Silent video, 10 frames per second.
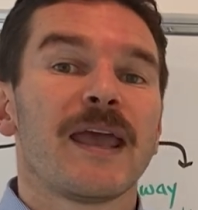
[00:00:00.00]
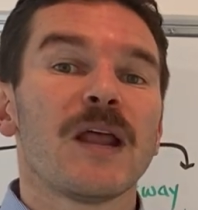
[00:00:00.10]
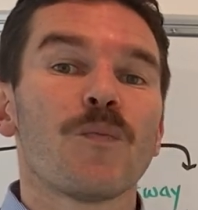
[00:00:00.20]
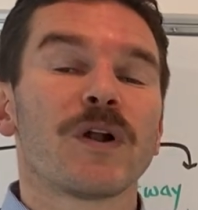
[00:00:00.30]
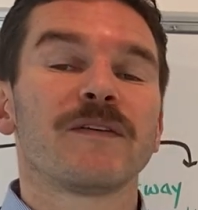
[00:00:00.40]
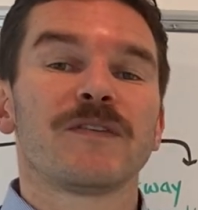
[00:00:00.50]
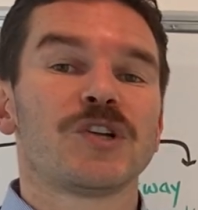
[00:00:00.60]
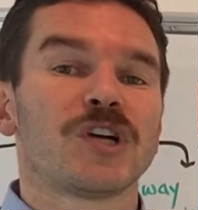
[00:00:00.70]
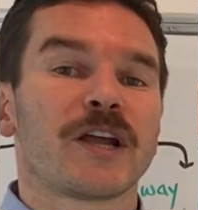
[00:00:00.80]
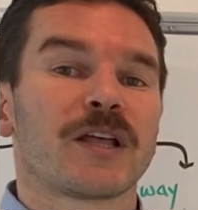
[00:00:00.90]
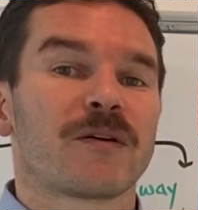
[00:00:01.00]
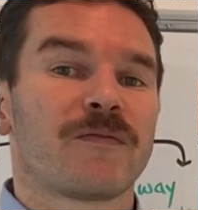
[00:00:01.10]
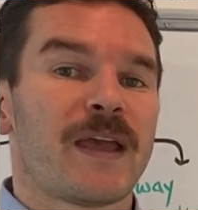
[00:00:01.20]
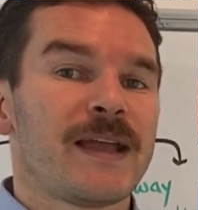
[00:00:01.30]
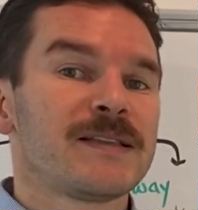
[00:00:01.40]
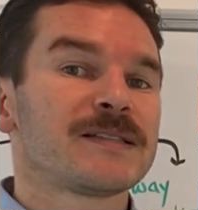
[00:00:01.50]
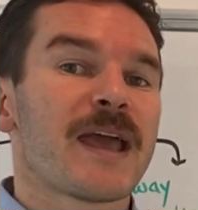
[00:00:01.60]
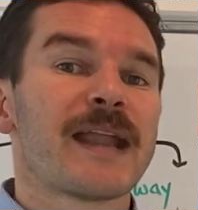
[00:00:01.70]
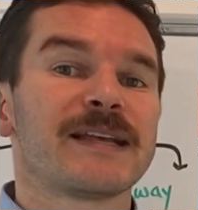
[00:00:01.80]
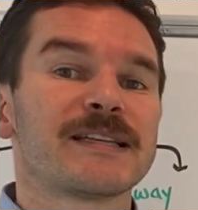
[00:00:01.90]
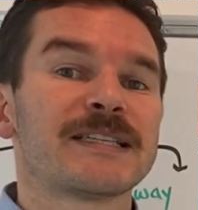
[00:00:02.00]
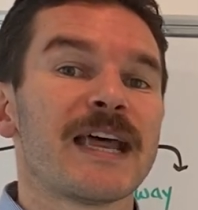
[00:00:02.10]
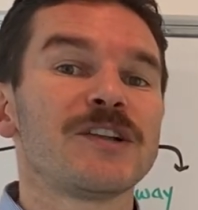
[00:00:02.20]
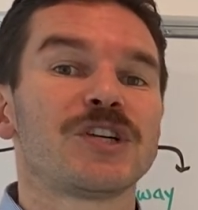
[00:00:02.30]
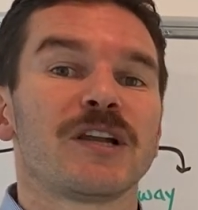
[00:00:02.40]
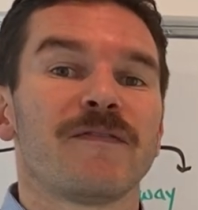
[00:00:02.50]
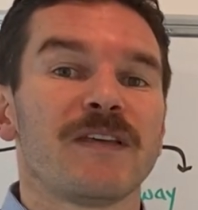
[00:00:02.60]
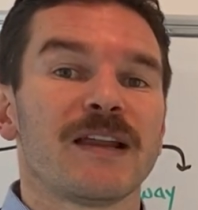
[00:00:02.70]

in one of the jugular veins, an extension of the